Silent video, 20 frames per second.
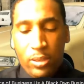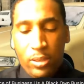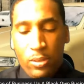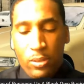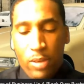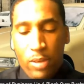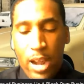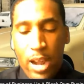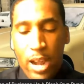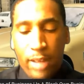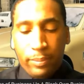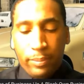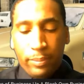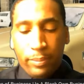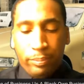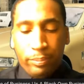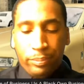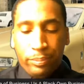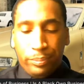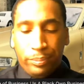right?
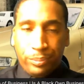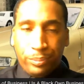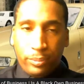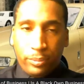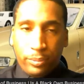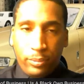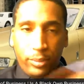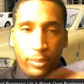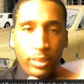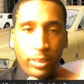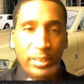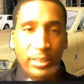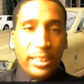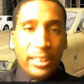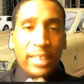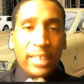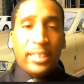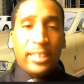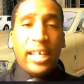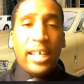
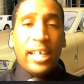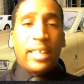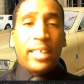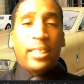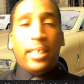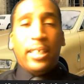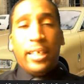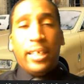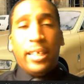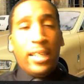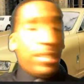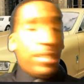Just stay to the end